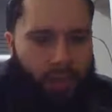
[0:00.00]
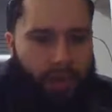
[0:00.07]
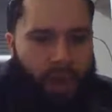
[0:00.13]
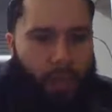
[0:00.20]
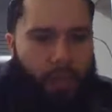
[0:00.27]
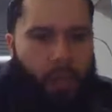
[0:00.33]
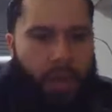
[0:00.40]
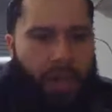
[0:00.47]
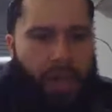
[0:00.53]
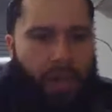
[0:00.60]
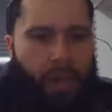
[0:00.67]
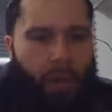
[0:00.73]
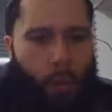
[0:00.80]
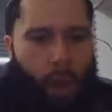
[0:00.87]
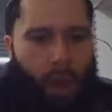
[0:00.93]
Val
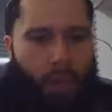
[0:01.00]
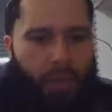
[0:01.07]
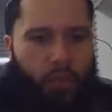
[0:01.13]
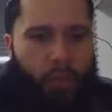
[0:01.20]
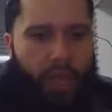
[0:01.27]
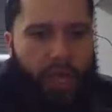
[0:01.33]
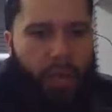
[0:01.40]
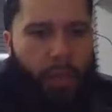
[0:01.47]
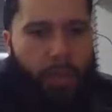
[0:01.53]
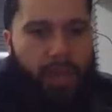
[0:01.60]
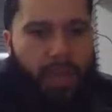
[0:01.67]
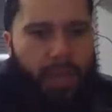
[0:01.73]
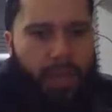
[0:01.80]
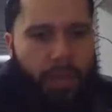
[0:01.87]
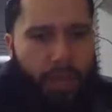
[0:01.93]
Marie, why must we
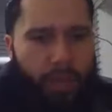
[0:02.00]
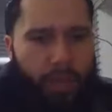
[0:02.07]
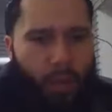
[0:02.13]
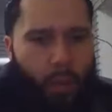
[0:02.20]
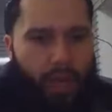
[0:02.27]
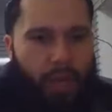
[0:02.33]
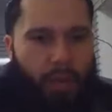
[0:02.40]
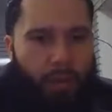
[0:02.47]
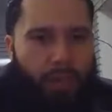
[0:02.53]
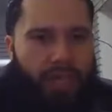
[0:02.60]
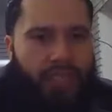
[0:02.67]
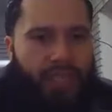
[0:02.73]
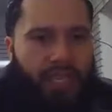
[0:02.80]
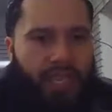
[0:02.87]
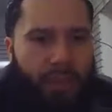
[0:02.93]
compete? We
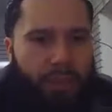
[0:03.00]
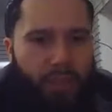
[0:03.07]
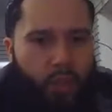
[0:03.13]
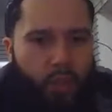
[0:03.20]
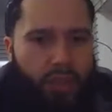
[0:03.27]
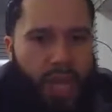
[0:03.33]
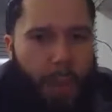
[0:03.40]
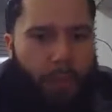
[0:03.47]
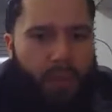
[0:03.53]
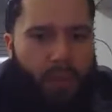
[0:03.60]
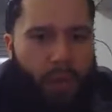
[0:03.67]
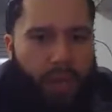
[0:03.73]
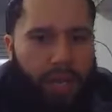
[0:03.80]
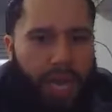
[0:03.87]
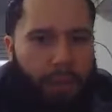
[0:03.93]
compete to keep us on top of
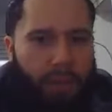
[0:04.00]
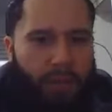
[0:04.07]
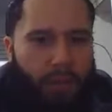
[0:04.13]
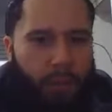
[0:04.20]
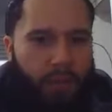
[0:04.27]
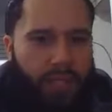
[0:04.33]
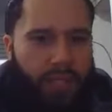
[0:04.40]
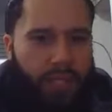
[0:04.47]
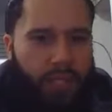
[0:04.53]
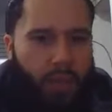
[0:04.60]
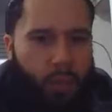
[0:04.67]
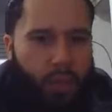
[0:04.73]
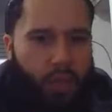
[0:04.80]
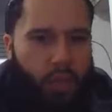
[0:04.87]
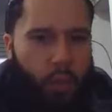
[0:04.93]
our game. If you see
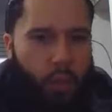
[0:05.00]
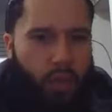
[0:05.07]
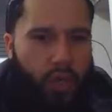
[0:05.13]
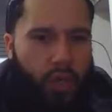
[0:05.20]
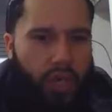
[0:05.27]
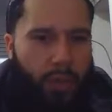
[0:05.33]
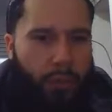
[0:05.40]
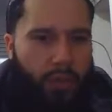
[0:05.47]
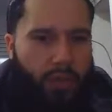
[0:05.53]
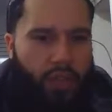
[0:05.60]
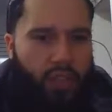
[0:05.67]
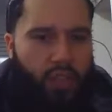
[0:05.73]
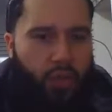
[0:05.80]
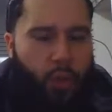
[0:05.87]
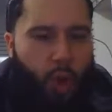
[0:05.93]
someone doing good, it
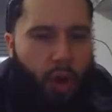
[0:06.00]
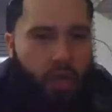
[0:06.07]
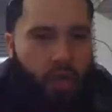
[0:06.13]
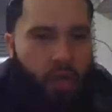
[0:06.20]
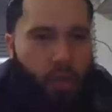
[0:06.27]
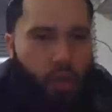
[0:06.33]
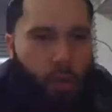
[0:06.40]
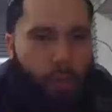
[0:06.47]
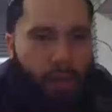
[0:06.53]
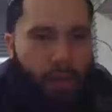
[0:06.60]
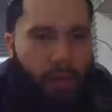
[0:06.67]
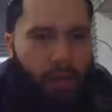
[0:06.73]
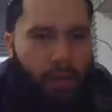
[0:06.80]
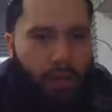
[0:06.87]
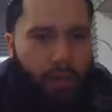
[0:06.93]
pushes you harder to do
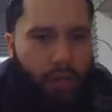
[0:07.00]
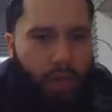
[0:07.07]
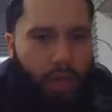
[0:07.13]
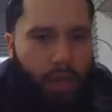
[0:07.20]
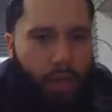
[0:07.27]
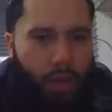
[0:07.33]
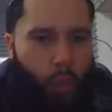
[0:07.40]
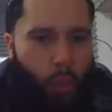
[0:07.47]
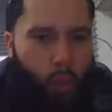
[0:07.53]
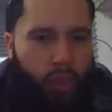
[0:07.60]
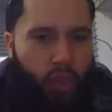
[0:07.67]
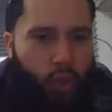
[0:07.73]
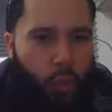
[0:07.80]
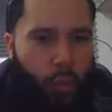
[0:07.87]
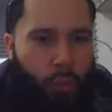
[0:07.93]
better.
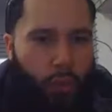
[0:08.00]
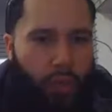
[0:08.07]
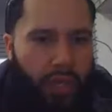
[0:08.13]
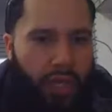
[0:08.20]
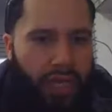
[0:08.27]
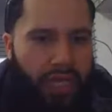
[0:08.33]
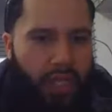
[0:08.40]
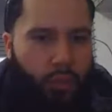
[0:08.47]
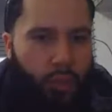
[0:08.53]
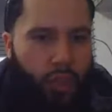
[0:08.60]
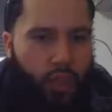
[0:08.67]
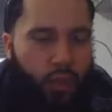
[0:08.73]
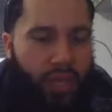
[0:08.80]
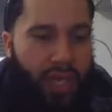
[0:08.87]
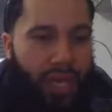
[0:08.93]
What you put in is
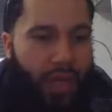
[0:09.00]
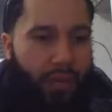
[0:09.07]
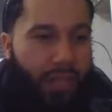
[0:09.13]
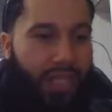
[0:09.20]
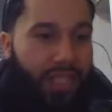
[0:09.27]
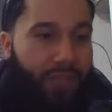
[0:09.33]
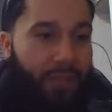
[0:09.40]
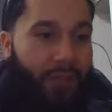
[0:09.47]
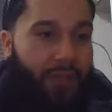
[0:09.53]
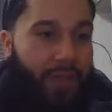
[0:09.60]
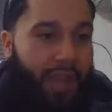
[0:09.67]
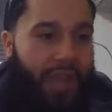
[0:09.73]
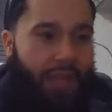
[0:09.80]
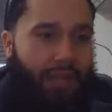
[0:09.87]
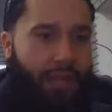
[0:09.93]
what you get out. That's a
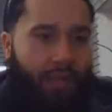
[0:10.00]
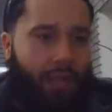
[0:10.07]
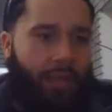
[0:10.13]
fact.